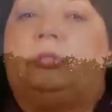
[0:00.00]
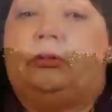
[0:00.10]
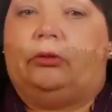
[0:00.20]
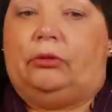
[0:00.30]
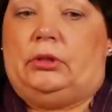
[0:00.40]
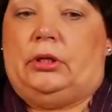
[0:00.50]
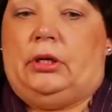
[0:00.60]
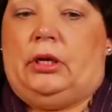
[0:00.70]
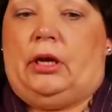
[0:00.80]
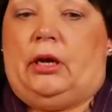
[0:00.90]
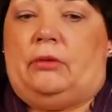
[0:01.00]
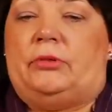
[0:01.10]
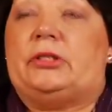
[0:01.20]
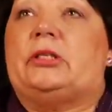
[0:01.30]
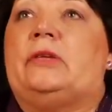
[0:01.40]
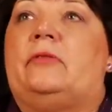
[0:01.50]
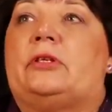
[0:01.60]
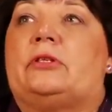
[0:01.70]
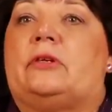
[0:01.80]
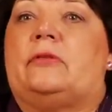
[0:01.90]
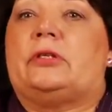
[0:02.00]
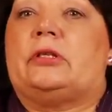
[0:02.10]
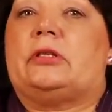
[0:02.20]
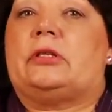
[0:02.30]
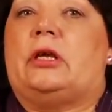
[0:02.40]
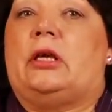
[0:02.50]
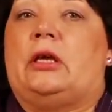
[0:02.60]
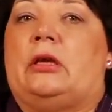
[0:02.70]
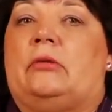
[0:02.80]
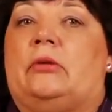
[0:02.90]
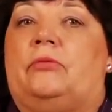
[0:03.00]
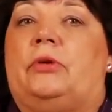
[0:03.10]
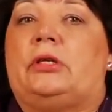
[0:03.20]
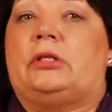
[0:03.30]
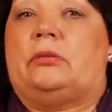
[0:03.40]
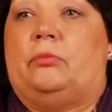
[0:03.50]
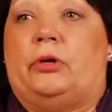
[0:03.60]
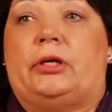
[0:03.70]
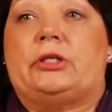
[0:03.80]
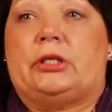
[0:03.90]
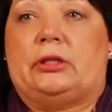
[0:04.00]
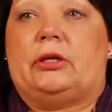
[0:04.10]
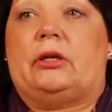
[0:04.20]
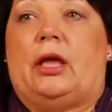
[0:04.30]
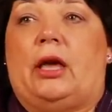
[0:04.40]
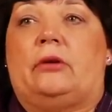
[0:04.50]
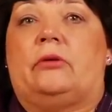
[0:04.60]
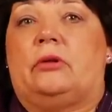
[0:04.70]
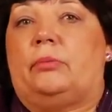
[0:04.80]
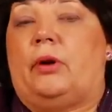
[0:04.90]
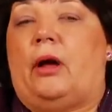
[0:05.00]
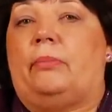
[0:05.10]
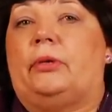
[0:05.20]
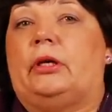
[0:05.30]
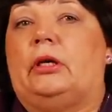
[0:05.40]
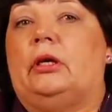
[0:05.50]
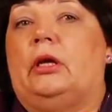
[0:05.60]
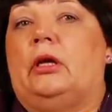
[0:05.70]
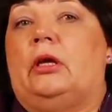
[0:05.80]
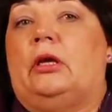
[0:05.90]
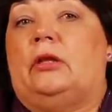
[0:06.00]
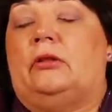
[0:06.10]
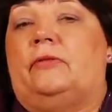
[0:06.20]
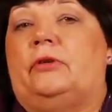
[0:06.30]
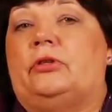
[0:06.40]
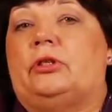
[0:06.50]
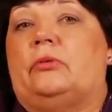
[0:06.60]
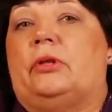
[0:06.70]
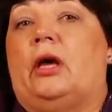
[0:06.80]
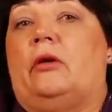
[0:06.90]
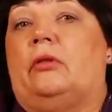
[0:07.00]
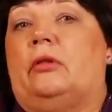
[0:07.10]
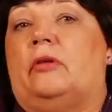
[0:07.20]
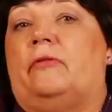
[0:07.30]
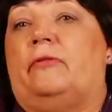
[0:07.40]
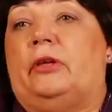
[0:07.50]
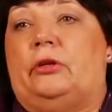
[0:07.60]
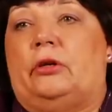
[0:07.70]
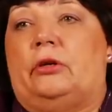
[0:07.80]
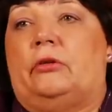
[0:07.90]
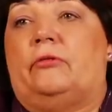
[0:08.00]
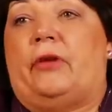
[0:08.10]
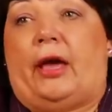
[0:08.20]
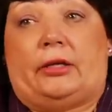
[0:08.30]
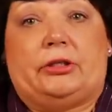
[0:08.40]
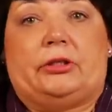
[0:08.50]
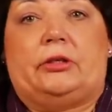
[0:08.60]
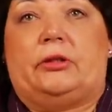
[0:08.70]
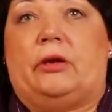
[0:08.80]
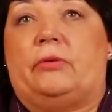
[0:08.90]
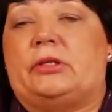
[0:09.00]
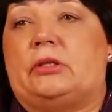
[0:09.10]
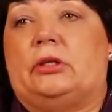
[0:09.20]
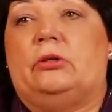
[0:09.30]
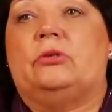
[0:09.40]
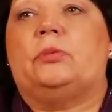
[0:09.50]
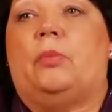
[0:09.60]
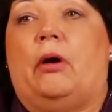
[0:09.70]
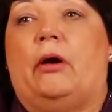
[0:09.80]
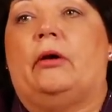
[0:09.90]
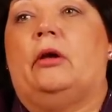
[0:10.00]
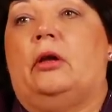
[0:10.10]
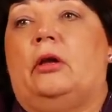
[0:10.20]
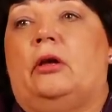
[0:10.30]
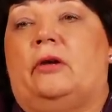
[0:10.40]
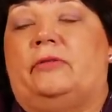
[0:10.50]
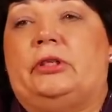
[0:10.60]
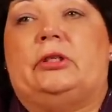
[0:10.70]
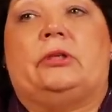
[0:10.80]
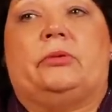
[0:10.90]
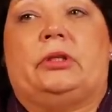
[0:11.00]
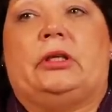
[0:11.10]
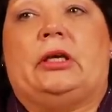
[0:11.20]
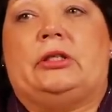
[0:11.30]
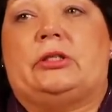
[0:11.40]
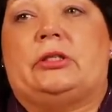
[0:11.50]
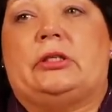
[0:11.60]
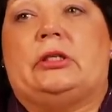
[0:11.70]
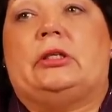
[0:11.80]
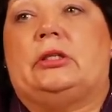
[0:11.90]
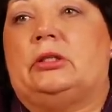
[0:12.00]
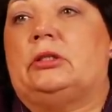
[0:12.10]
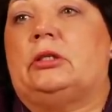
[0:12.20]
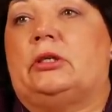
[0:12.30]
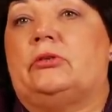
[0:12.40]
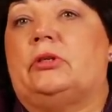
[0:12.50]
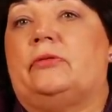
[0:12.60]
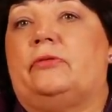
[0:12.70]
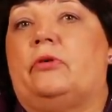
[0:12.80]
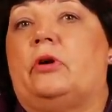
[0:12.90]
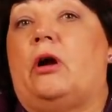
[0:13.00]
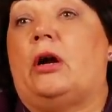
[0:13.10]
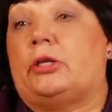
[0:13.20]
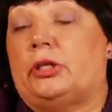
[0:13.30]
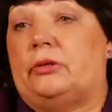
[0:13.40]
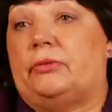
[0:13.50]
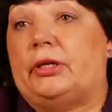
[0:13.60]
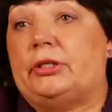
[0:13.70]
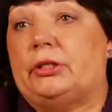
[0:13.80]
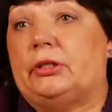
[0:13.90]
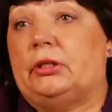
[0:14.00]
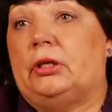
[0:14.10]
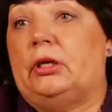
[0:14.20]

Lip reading: to receive the services and risk mortgaging their land or their property in the future without the fear factor that was a huge part of dealing with the agency in Indian country for our generation.